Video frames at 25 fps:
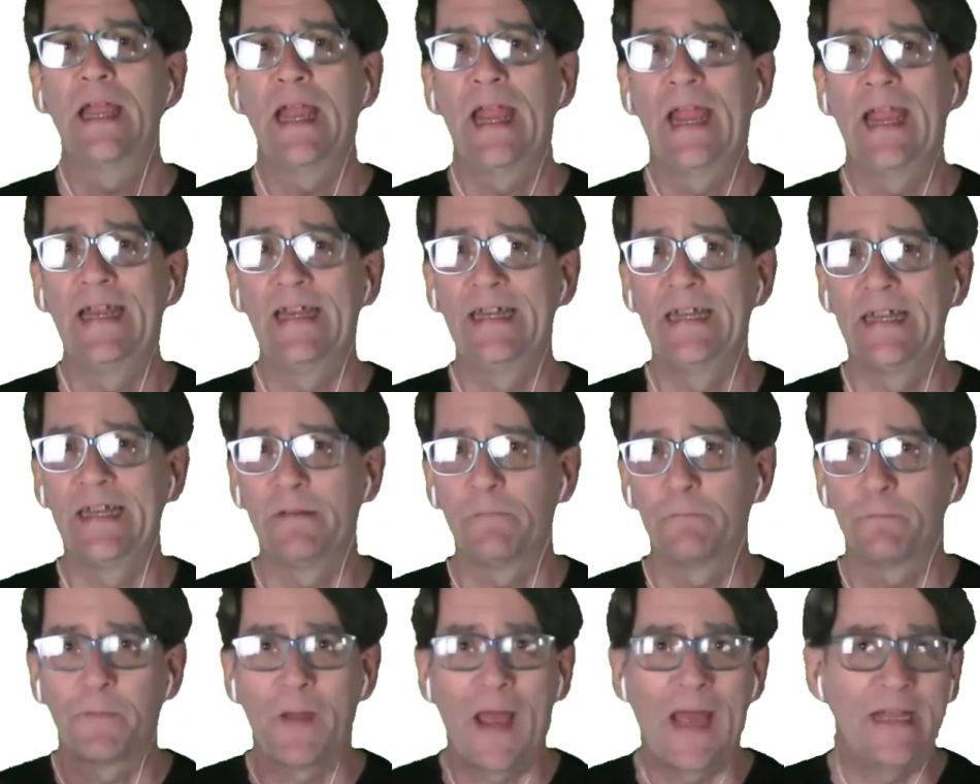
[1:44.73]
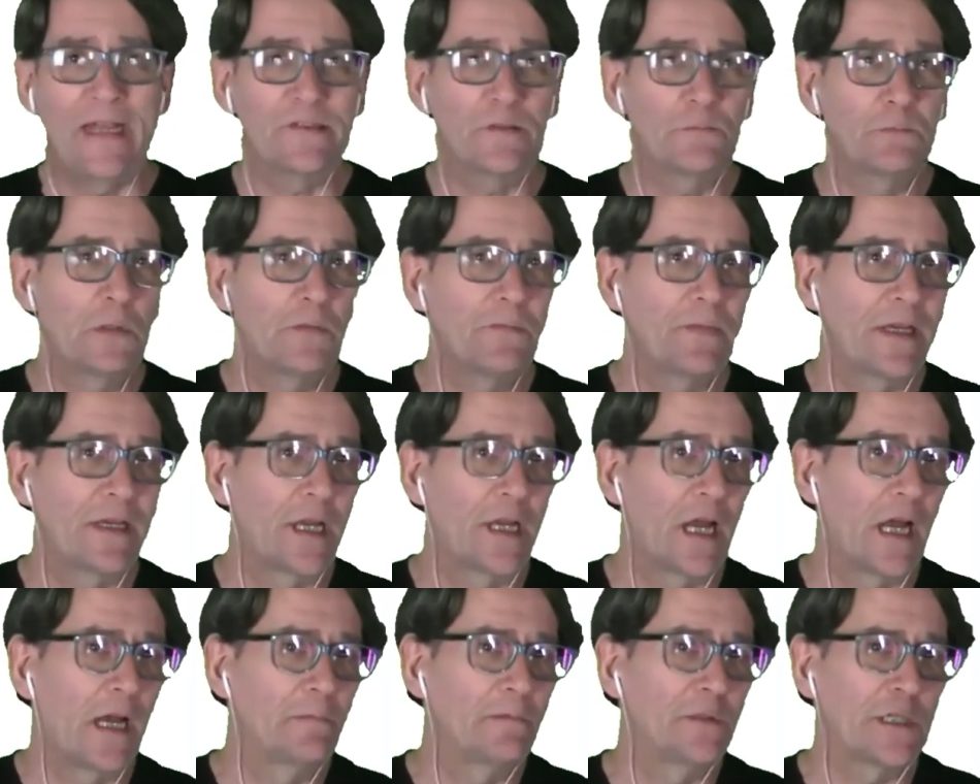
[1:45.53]
Any fast
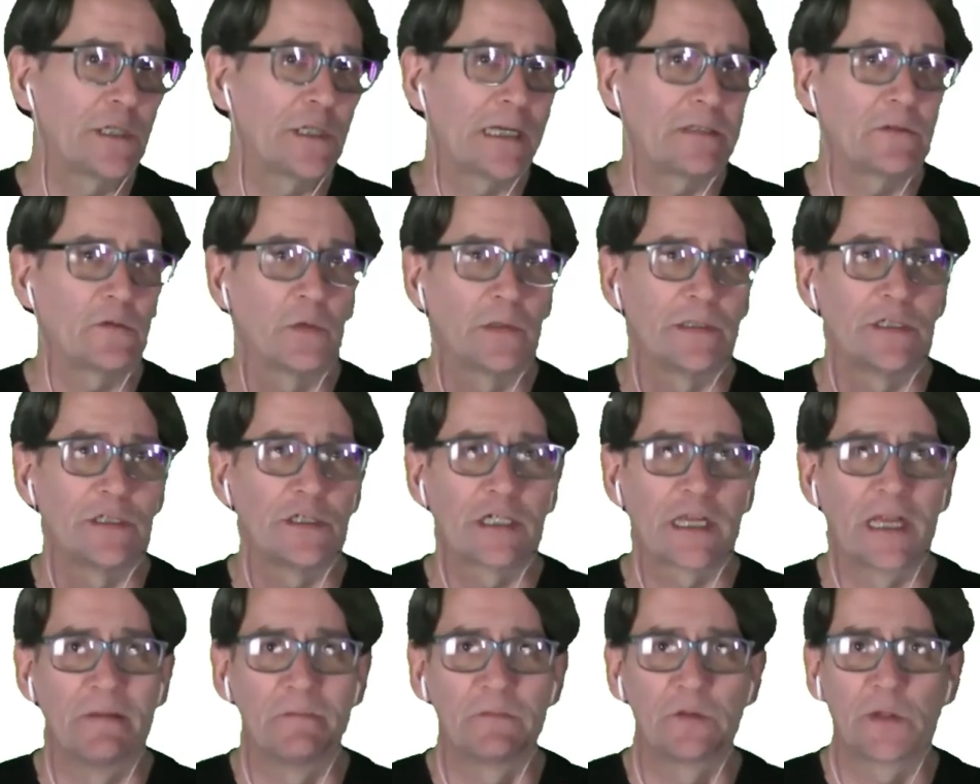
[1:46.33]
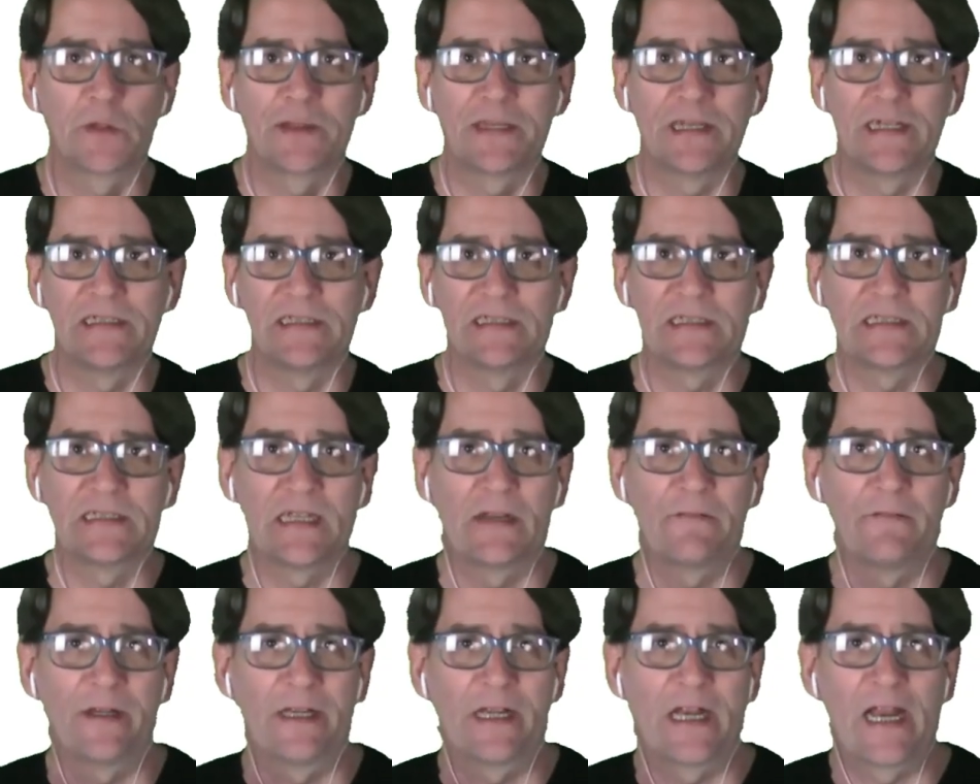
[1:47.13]
moving object which comes within
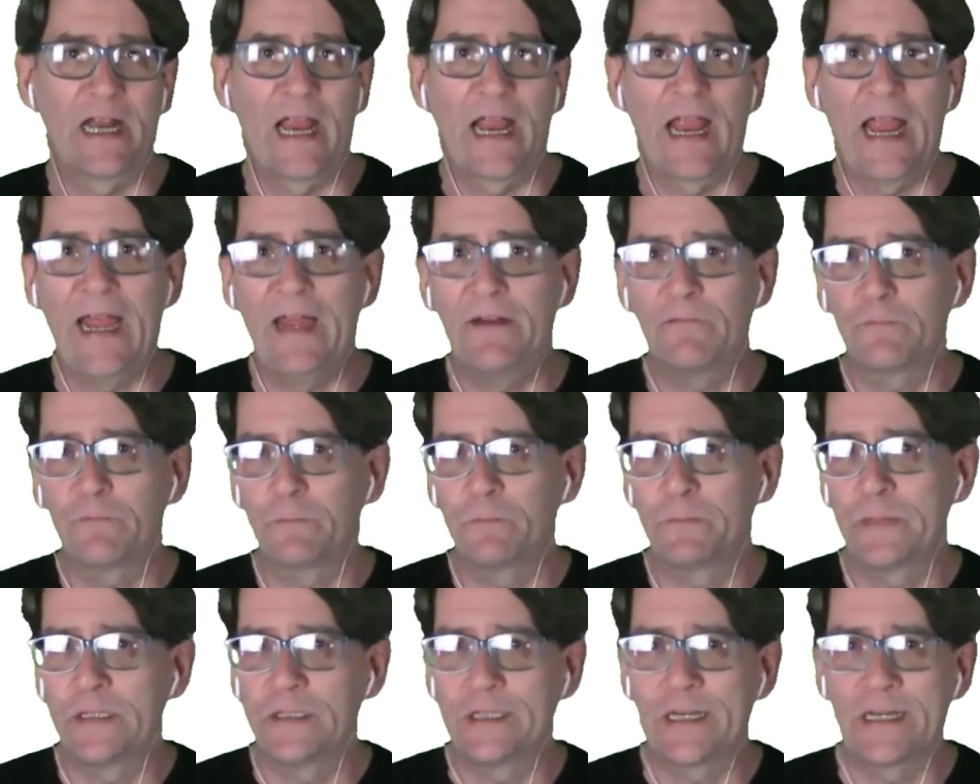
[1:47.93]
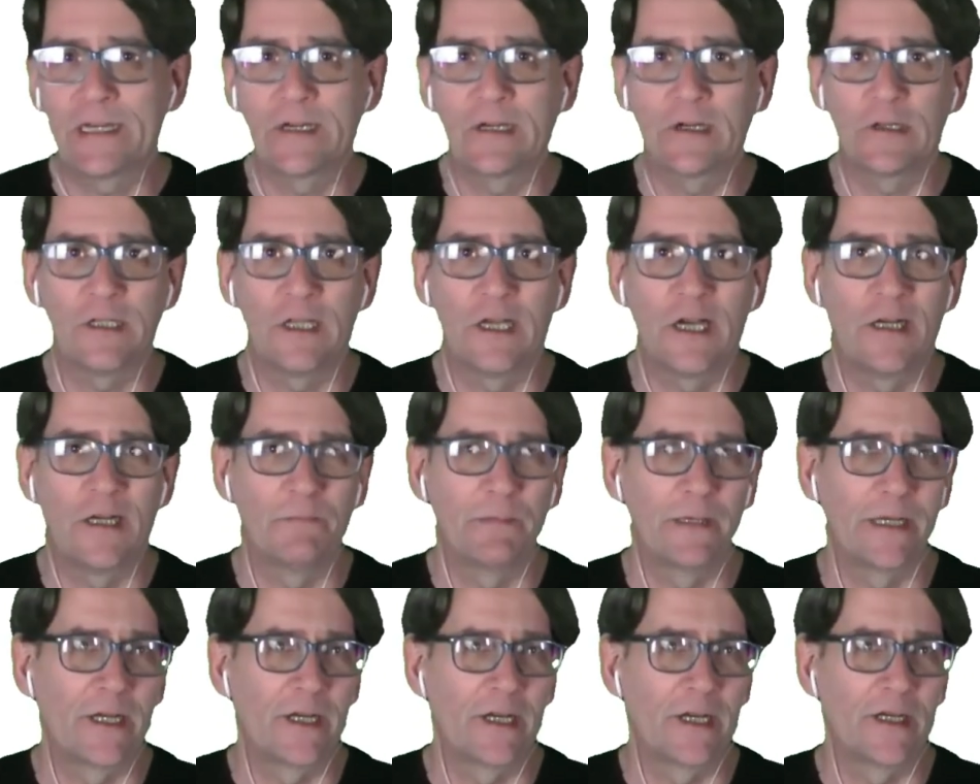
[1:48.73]
7.5 million
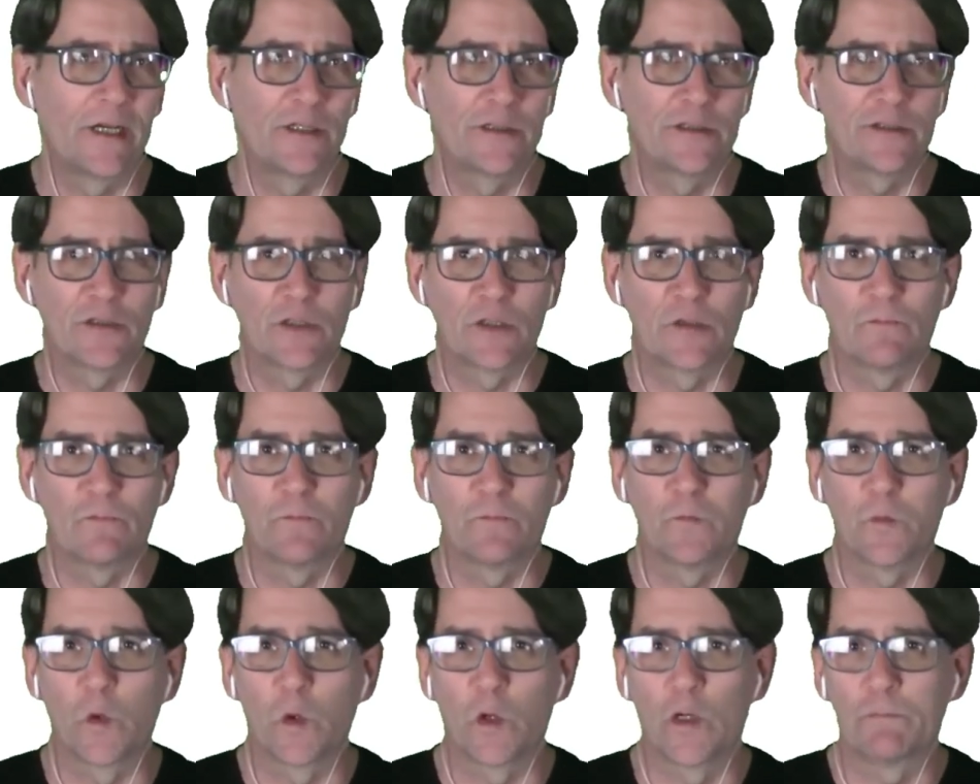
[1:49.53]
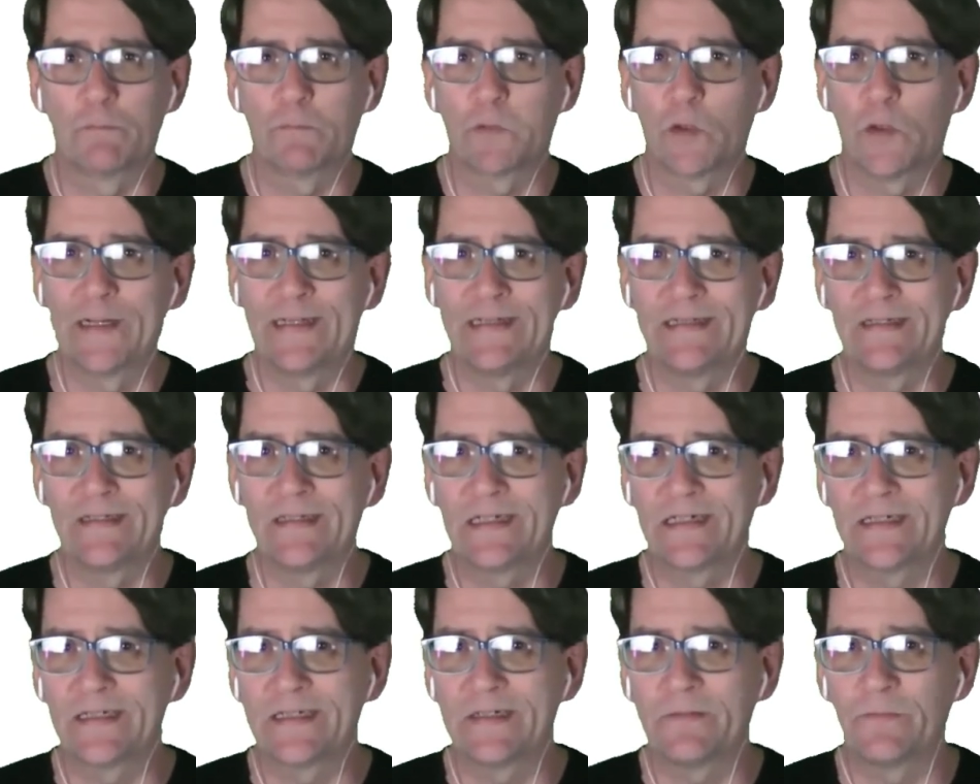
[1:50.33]
kilometers or
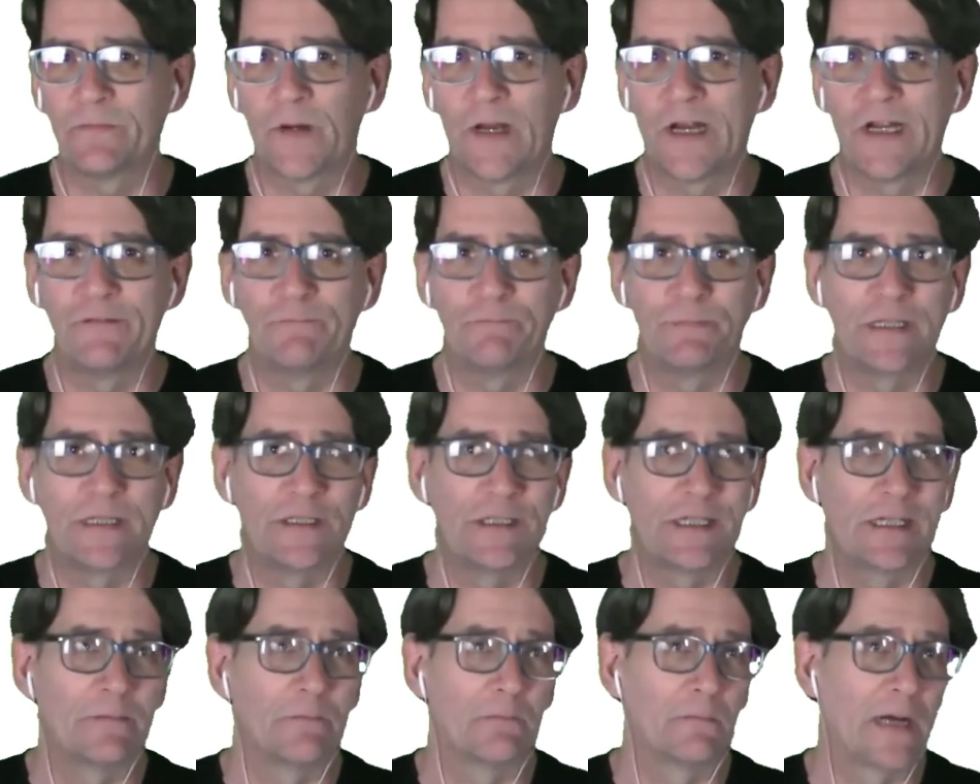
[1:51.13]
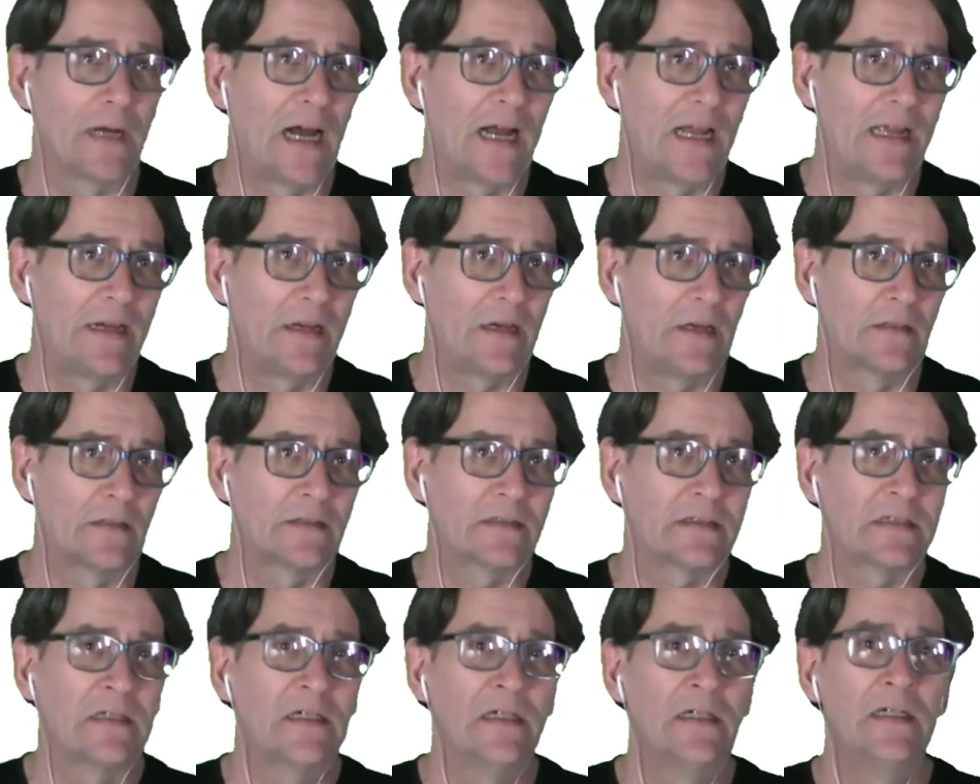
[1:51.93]
4.65 million
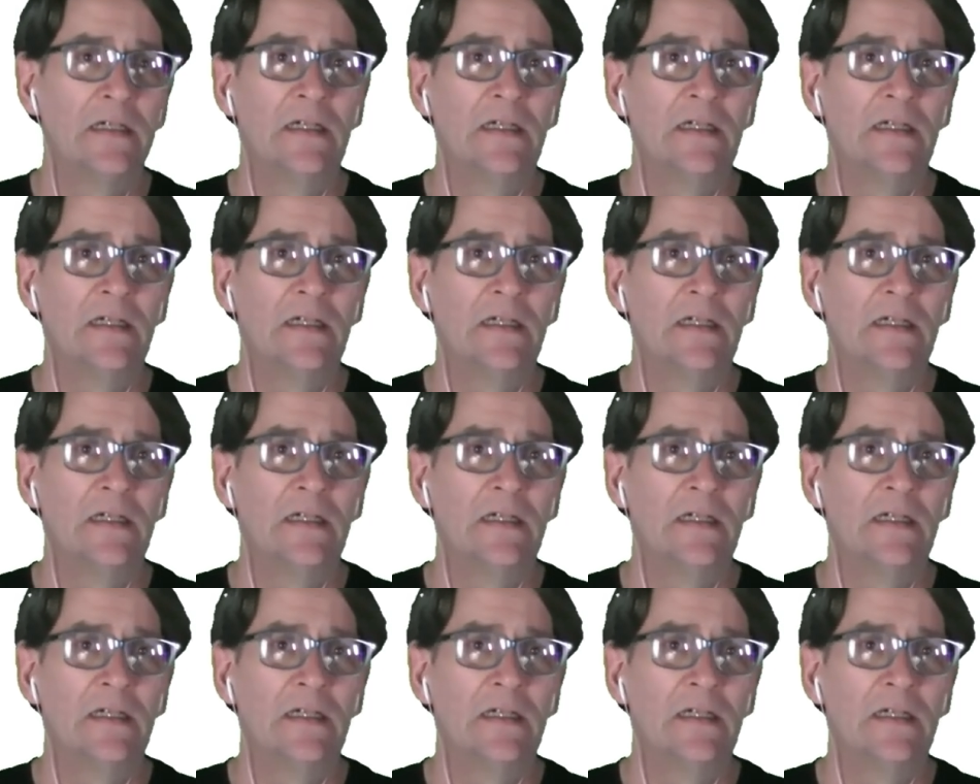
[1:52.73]
miles